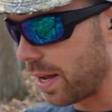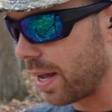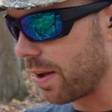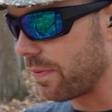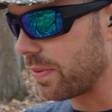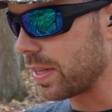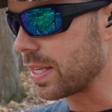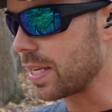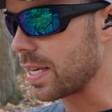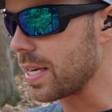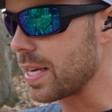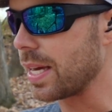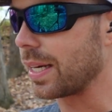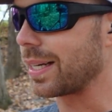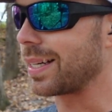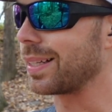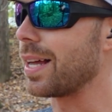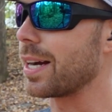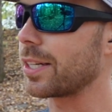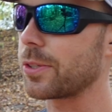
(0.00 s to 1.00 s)
of the
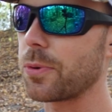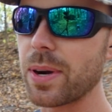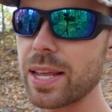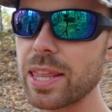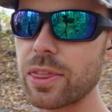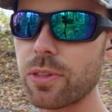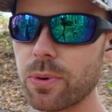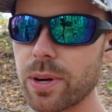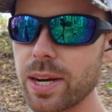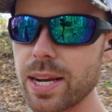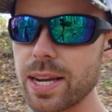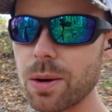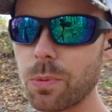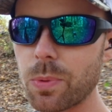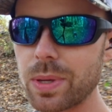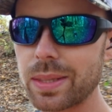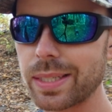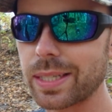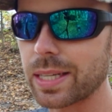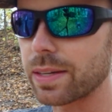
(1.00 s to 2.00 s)
Glock 23
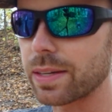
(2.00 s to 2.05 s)
with the